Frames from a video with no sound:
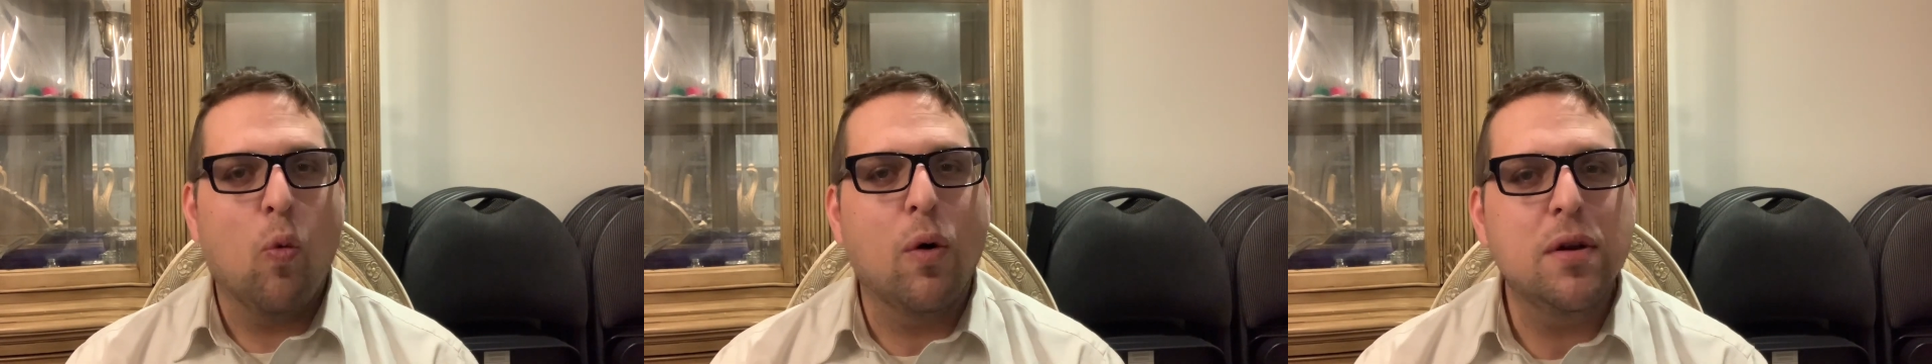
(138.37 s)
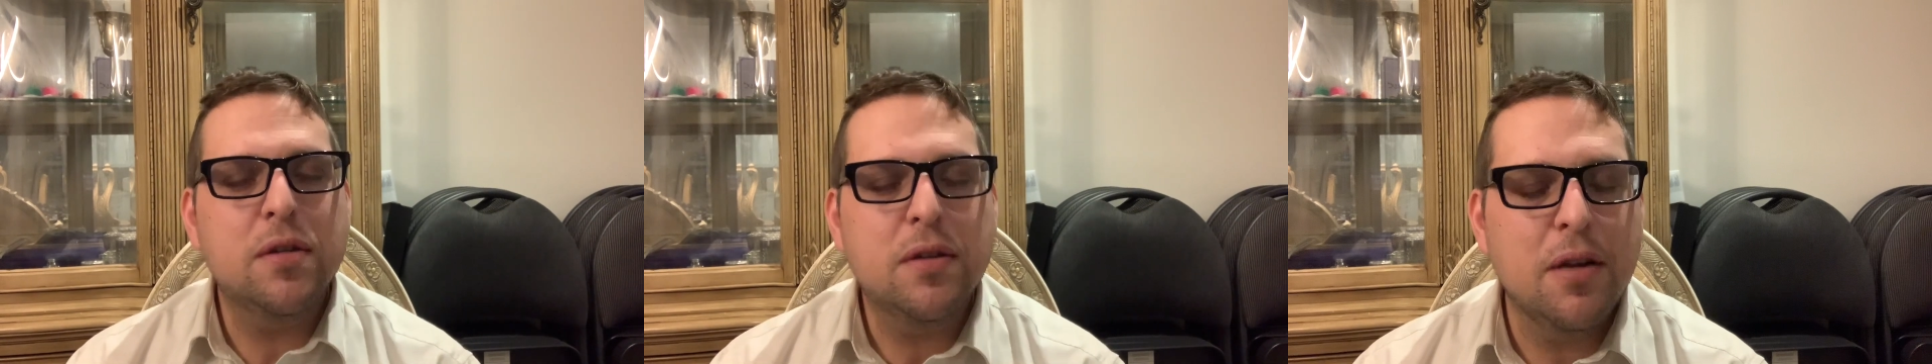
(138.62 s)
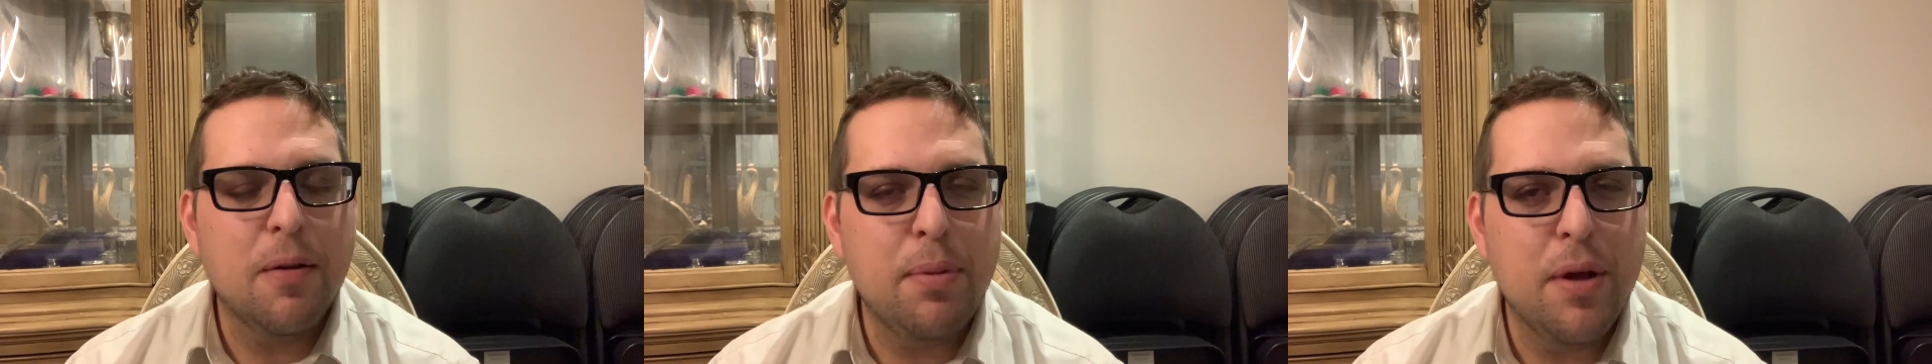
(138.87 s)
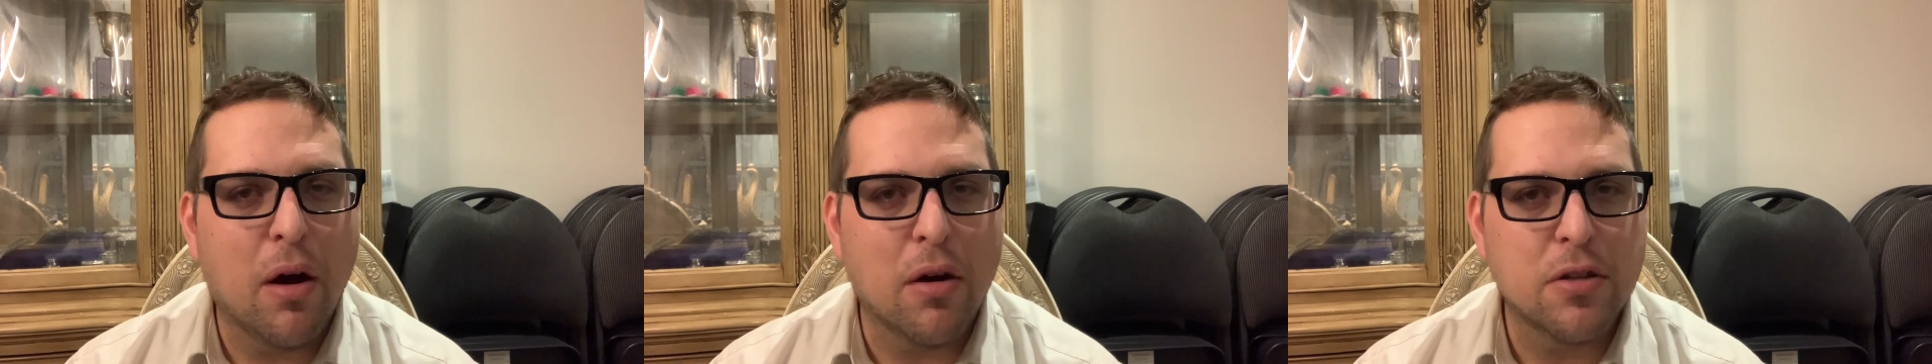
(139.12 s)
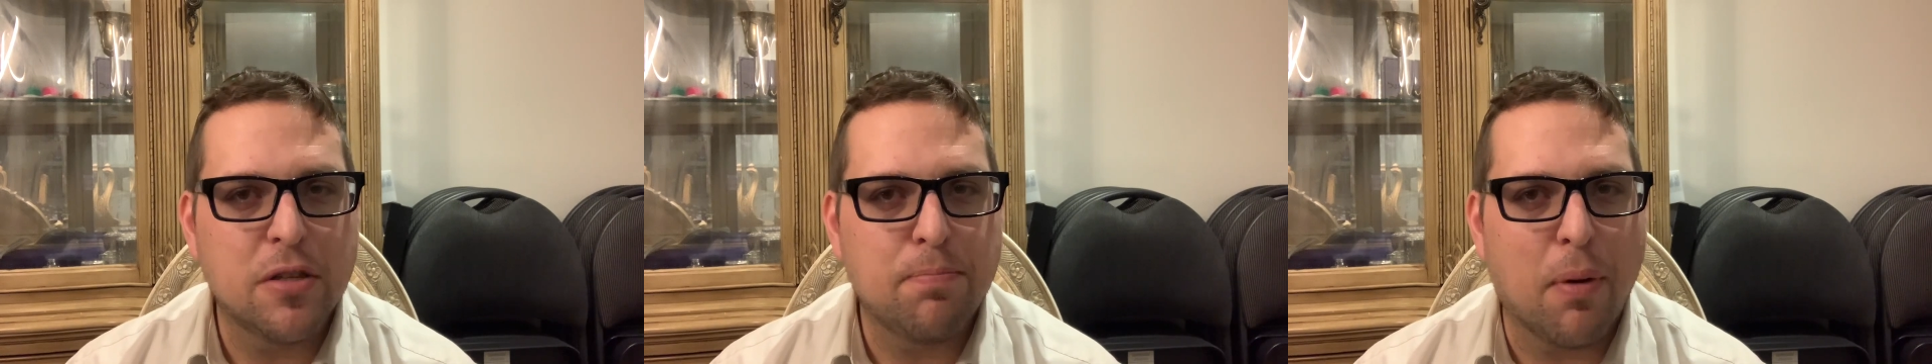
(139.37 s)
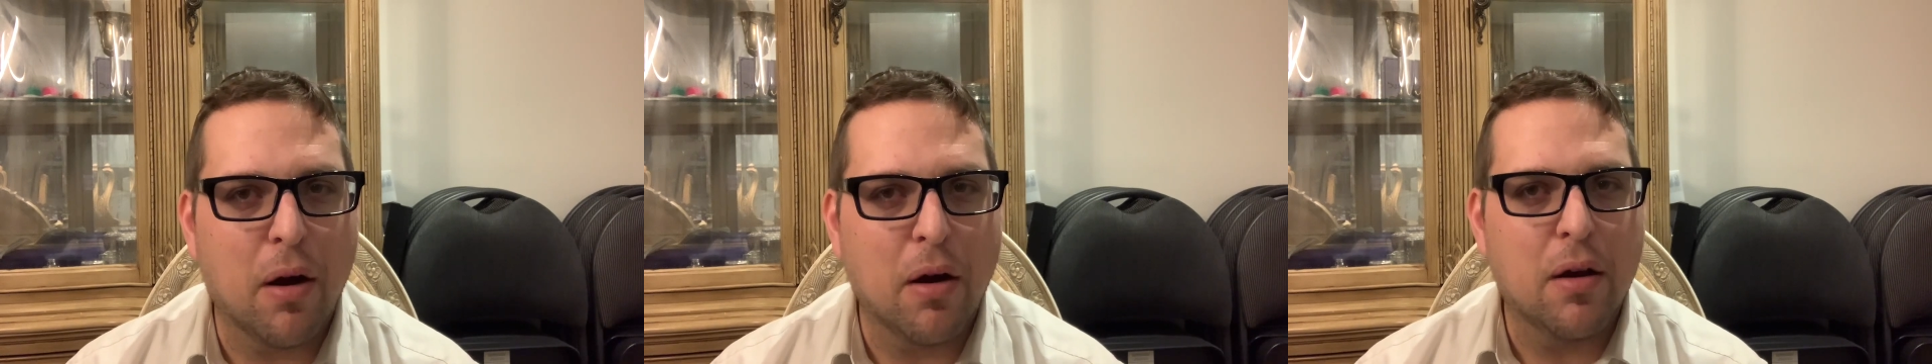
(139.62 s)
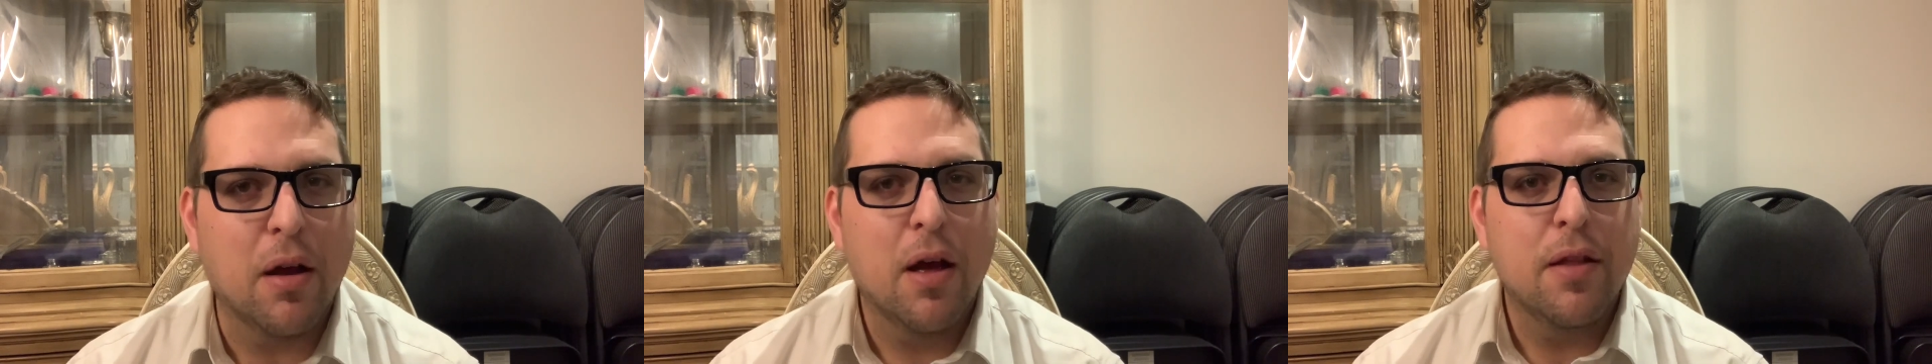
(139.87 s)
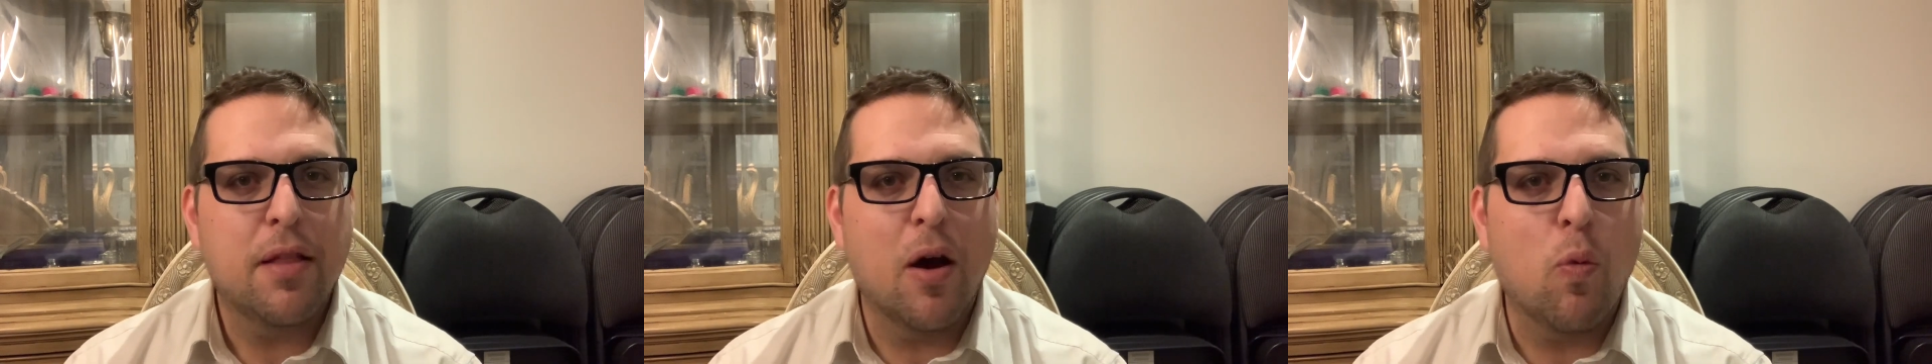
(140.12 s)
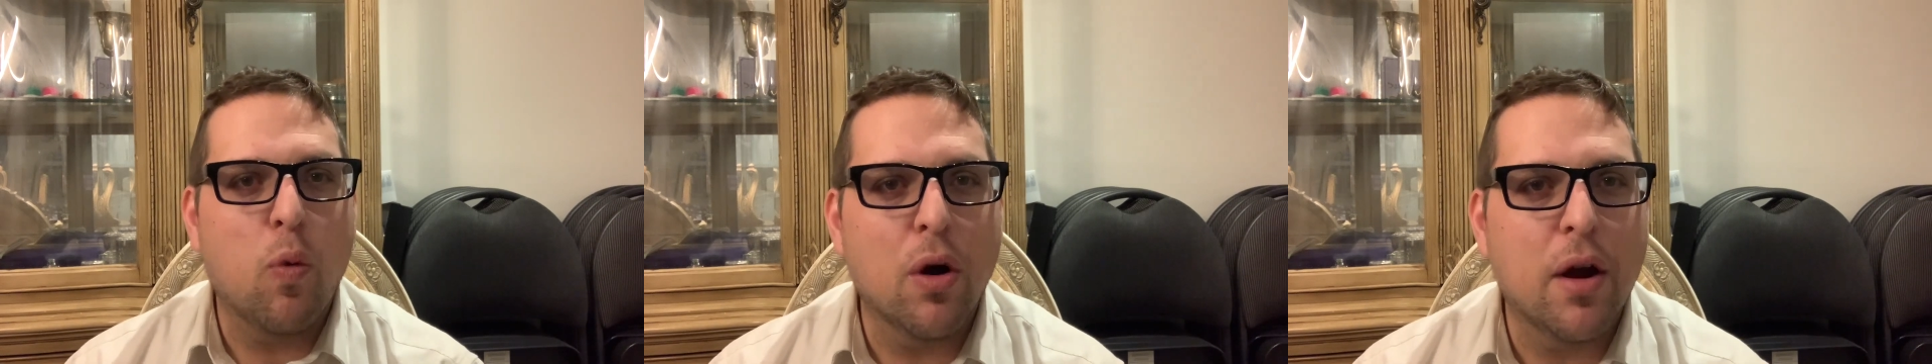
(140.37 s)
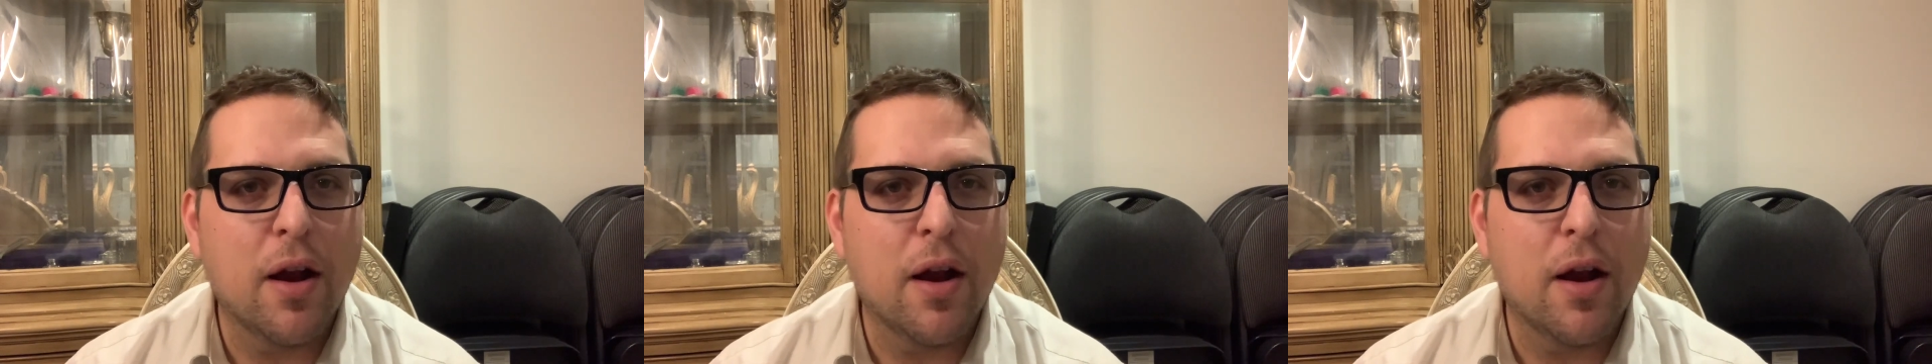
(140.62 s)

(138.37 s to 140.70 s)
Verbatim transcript: What's going to be our spark that we're